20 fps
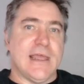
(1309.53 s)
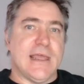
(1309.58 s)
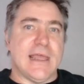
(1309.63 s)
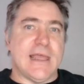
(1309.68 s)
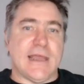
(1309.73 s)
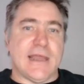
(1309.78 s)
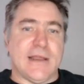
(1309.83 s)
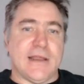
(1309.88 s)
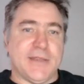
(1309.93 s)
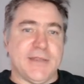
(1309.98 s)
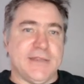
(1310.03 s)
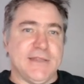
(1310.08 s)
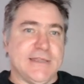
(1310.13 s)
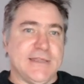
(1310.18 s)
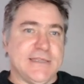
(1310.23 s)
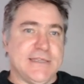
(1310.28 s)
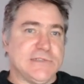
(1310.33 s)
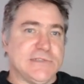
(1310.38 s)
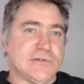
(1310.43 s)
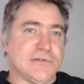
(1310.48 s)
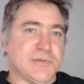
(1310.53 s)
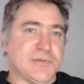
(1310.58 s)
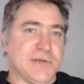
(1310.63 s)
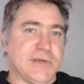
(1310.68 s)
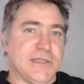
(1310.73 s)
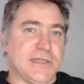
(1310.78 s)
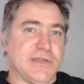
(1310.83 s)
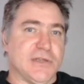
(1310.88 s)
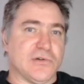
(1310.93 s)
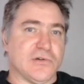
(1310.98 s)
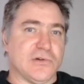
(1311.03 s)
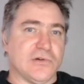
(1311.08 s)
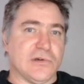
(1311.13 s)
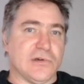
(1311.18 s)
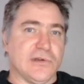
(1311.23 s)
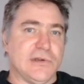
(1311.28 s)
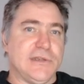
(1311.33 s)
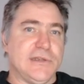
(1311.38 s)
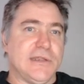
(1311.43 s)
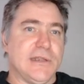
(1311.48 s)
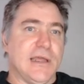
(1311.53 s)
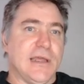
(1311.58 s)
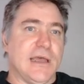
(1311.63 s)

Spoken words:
And I mean, these look pretty good.